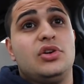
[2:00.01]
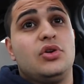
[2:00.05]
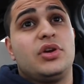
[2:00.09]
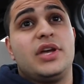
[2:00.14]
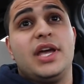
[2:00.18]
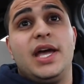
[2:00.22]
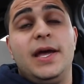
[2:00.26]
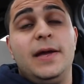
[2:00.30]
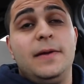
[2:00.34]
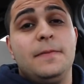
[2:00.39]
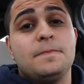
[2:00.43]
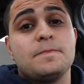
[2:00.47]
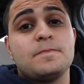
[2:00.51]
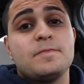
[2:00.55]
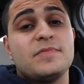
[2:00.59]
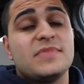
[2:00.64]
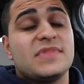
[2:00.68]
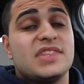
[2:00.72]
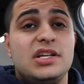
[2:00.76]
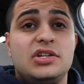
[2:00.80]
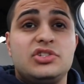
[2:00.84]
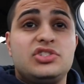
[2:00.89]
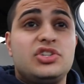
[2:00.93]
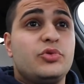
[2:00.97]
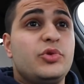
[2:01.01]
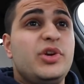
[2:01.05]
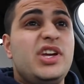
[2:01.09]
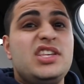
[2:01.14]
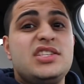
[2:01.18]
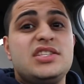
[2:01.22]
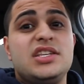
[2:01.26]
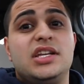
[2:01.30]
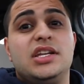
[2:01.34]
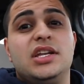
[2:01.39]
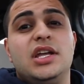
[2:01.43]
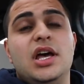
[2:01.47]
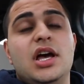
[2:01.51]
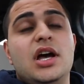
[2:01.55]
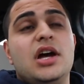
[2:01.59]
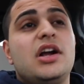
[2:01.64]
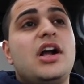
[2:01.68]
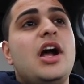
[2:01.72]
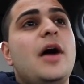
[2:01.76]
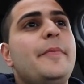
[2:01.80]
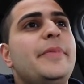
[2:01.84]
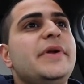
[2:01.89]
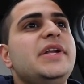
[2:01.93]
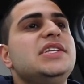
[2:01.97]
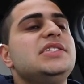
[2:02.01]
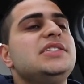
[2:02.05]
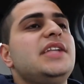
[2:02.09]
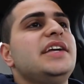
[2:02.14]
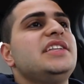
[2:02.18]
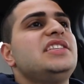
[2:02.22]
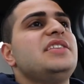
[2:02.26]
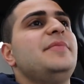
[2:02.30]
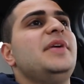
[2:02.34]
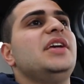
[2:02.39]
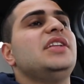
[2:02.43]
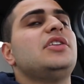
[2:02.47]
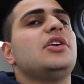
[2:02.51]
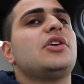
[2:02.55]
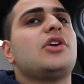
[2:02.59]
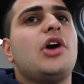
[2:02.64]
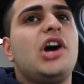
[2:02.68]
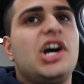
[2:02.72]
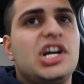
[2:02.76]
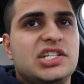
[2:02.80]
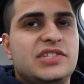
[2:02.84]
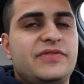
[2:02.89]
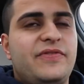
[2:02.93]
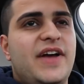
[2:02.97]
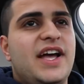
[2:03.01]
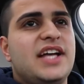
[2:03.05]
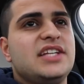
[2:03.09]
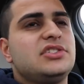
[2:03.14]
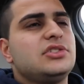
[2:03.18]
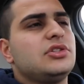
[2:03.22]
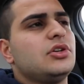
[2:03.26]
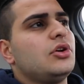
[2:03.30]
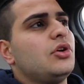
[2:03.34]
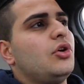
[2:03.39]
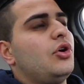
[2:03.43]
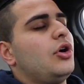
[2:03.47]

Okay, there's a reason companies like to make their cars faster,